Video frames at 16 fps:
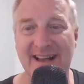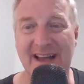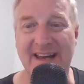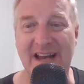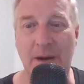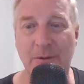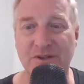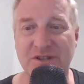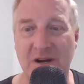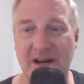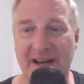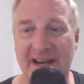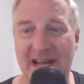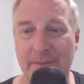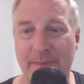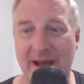and now we're starting
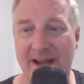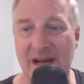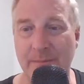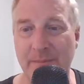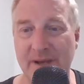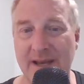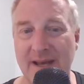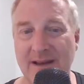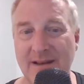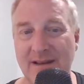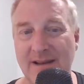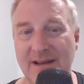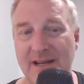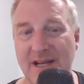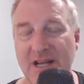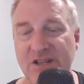to get back up again.
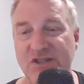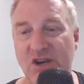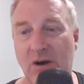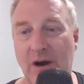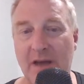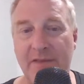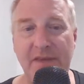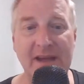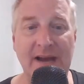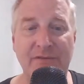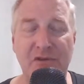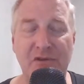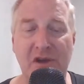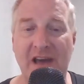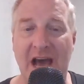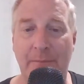So I think
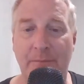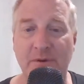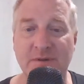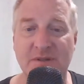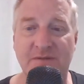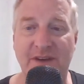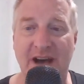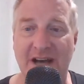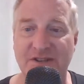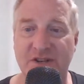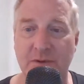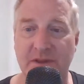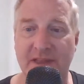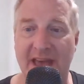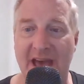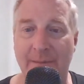everything happens faster
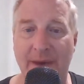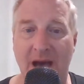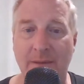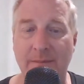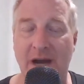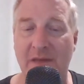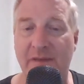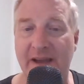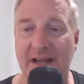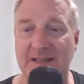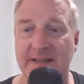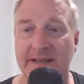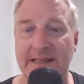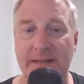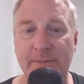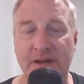with MM. I think it's
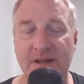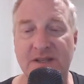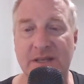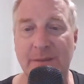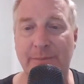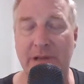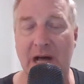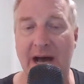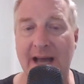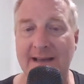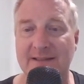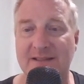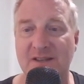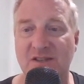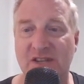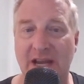a limited supply
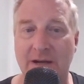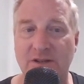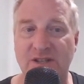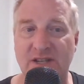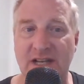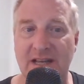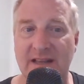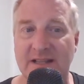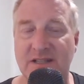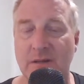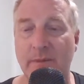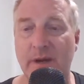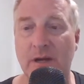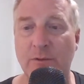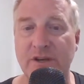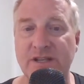is the scarcity. That's the
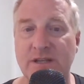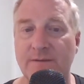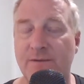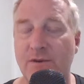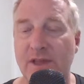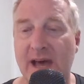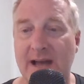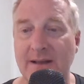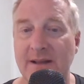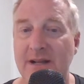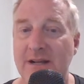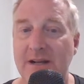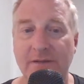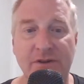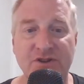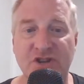big reason for that.
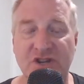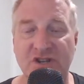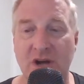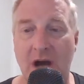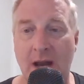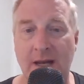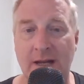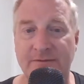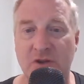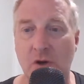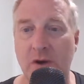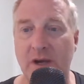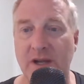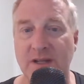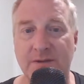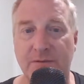There's just not enough
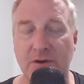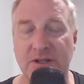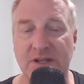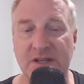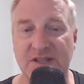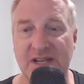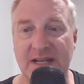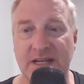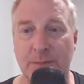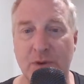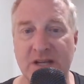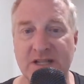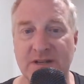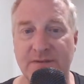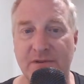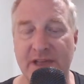tokens for it to stay
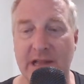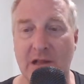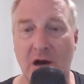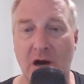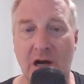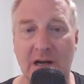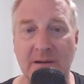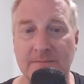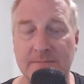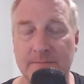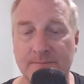depressed for that long.